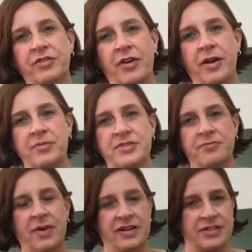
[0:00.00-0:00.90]
grams of
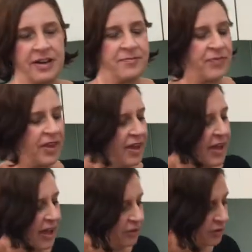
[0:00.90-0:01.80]
butter, and you